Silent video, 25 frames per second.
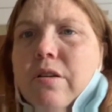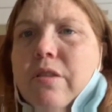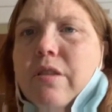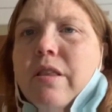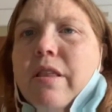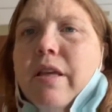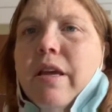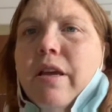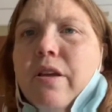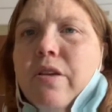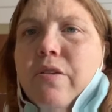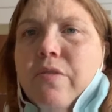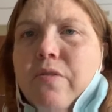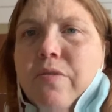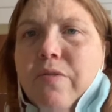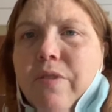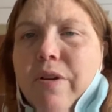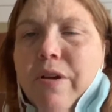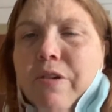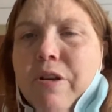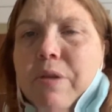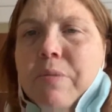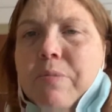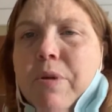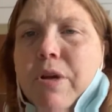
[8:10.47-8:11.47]
Thank you
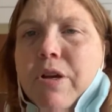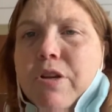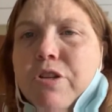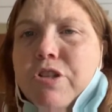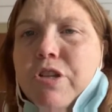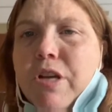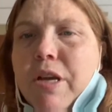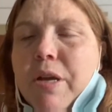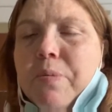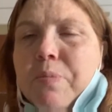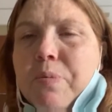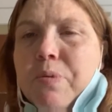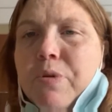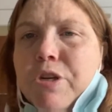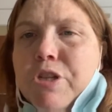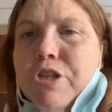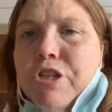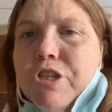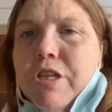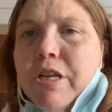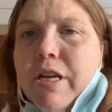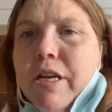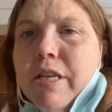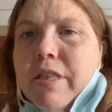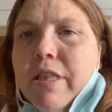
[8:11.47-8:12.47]
very much. I
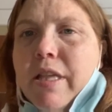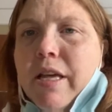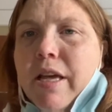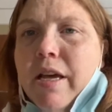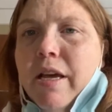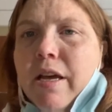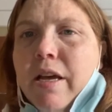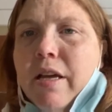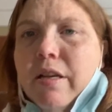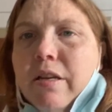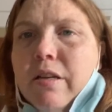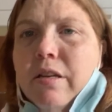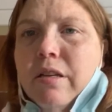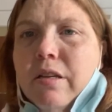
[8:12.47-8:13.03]
appreciate that.